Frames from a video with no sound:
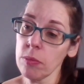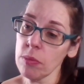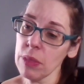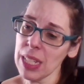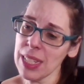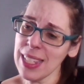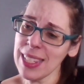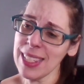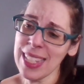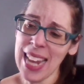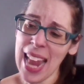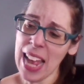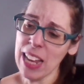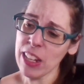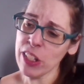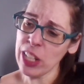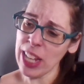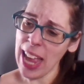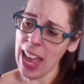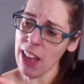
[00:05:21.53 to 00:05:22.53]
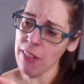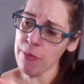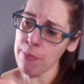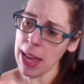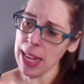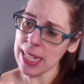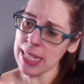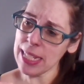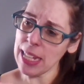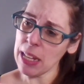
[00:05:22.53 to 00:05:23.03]
Does it actually have
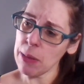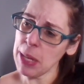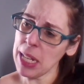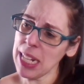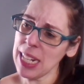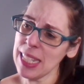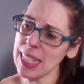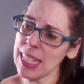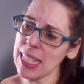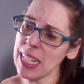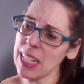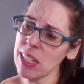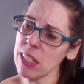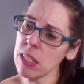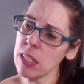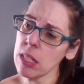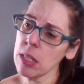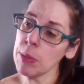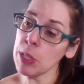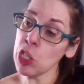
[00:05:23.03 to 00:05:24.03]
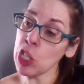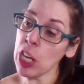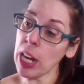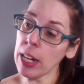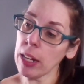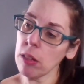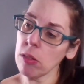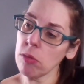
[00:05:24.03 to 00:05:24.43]
macadamia nuts in it? Let me check.